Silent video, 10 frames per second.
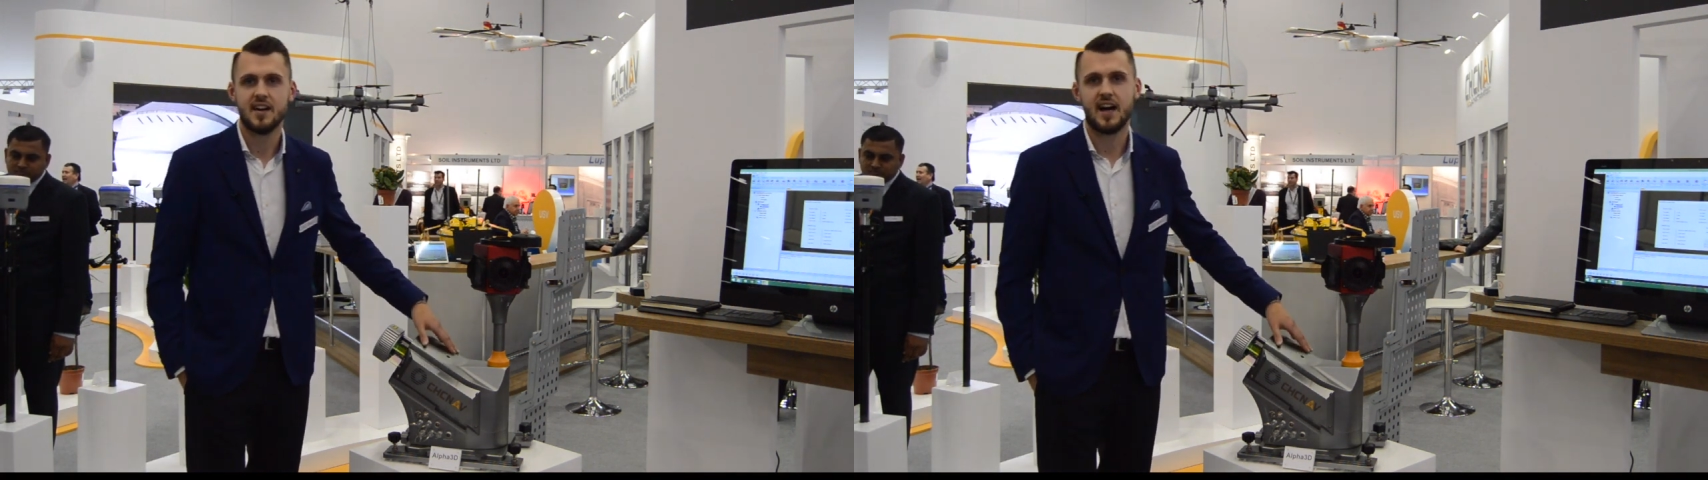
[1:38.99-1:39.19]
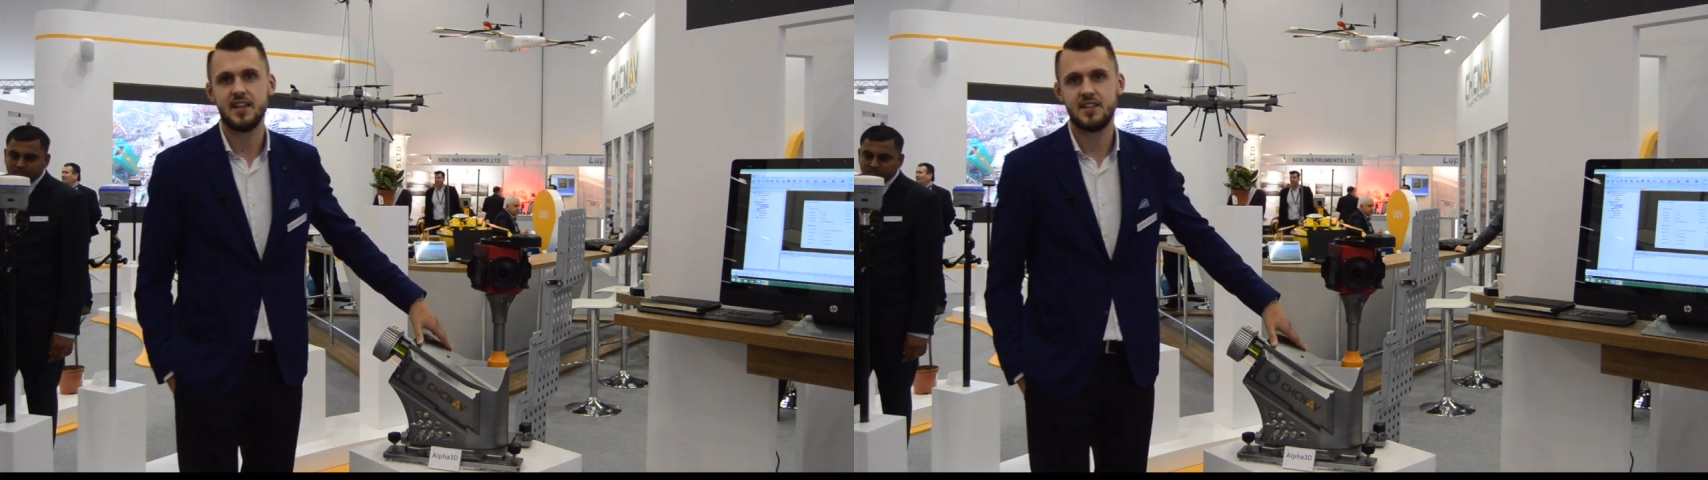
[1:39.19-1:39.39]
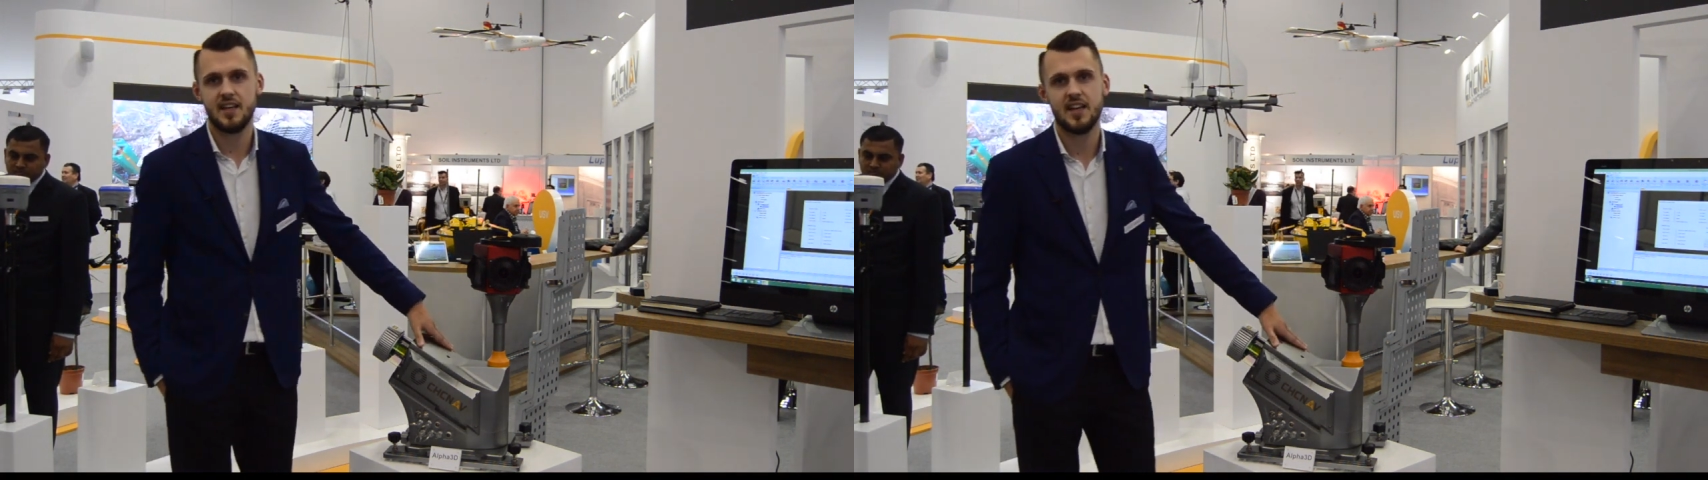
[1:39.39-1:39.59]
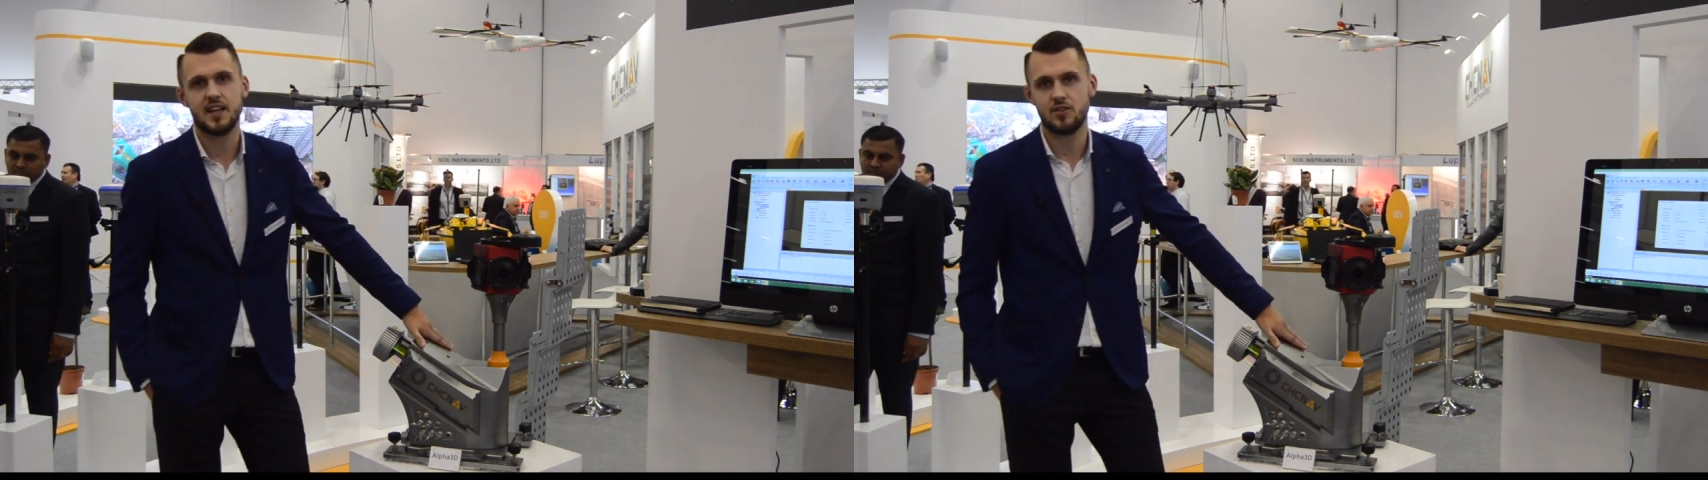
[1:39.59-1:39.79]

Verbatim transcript: idea.